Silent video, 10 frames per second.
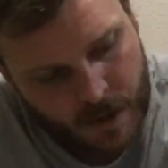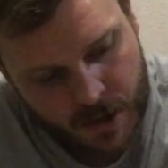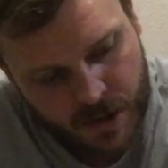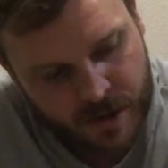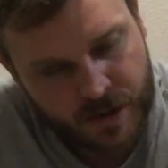
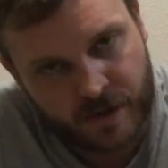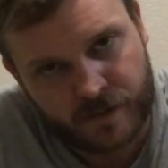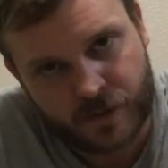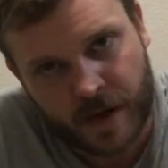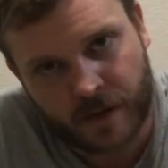just because you have a
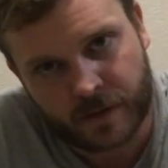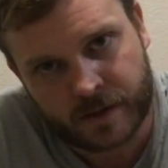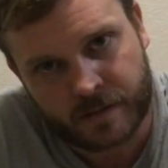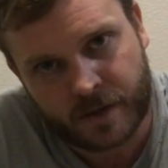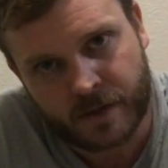triangle
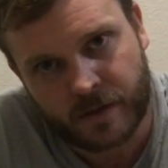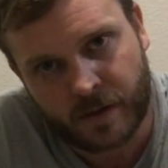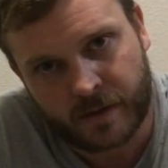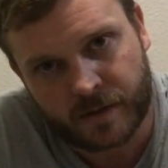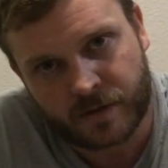doesn't mean you don't
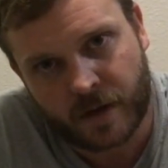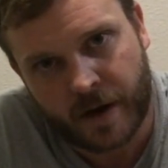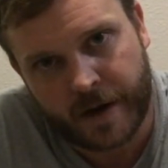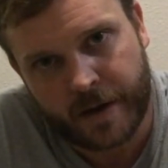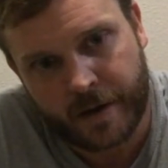have to try.
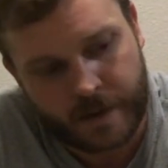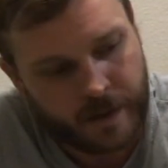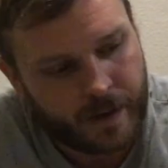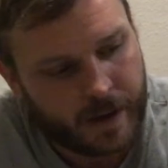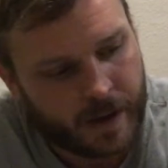
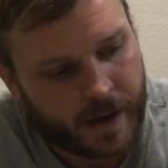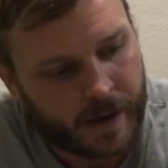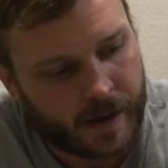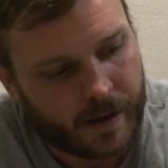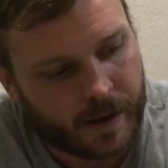
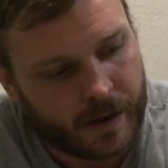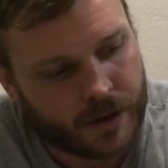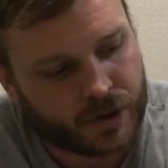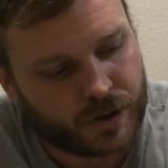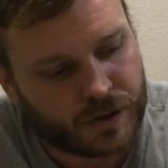And you
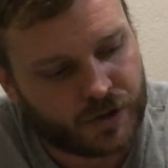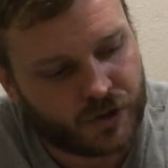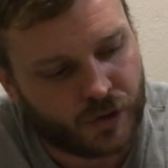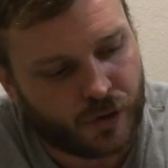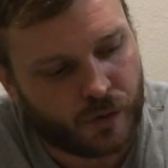shouldn't
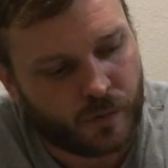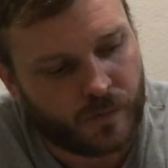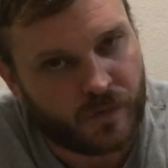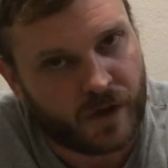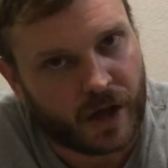assume
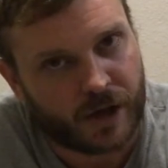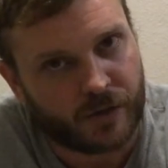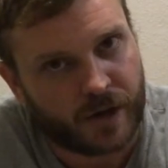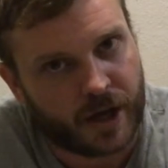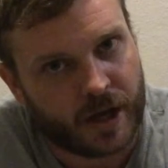that
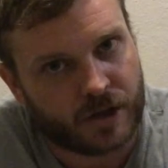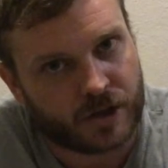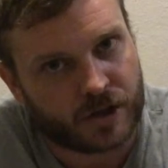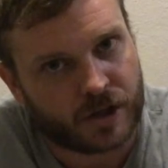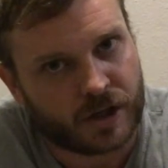you're in
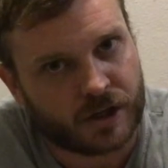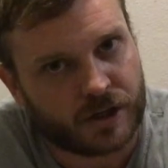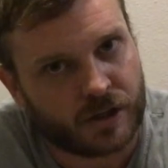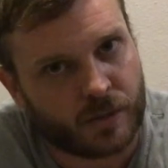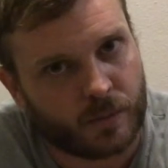just because
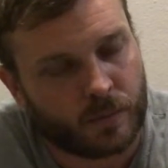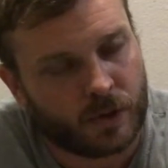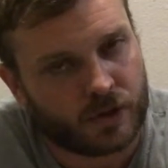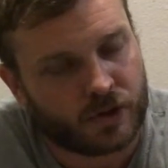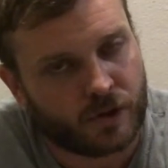you
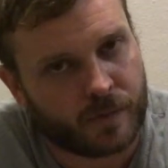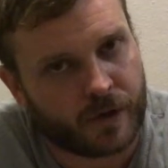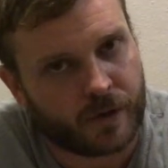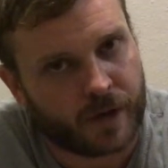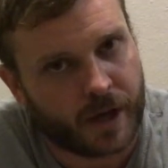assume that
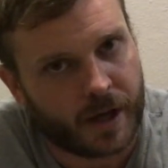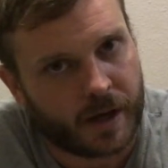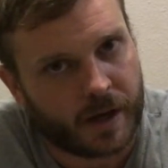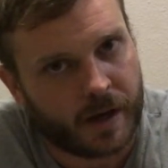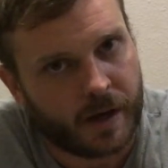you're in.
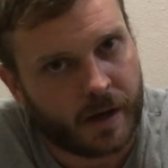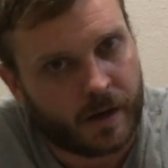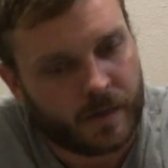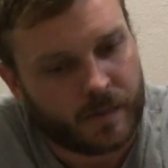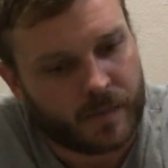
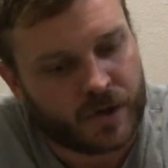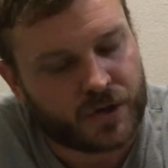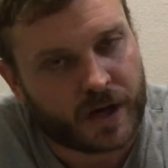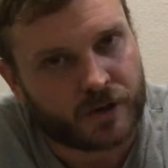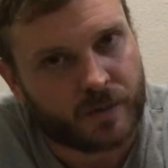You should
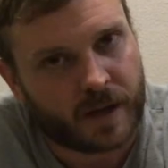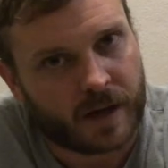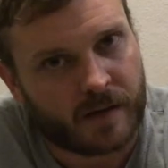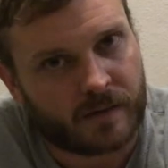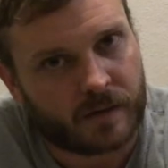actually make an
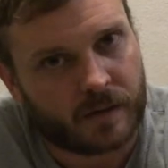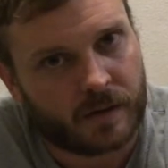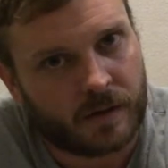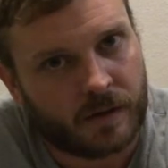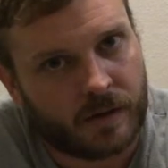effort.
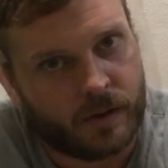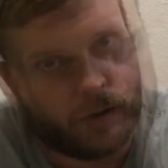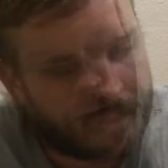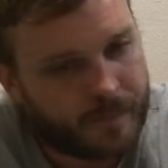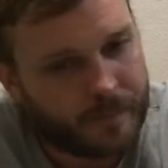
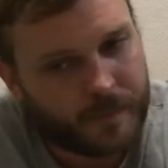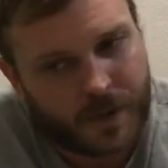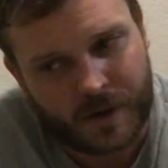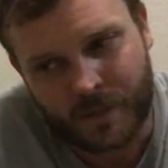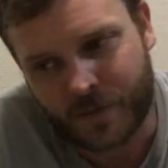
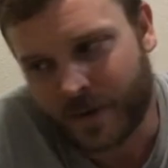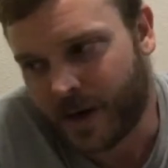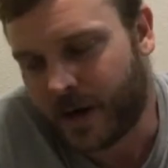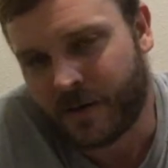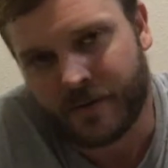And number three,
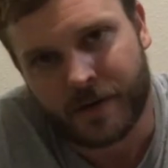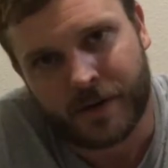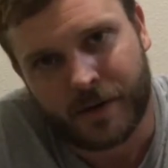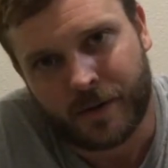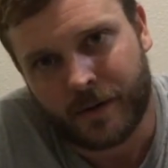I don't even
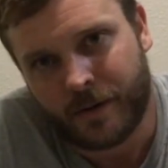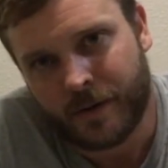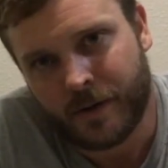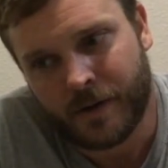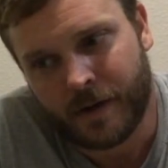
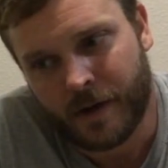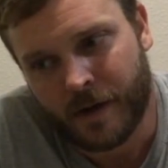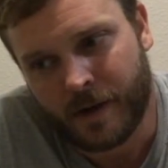know.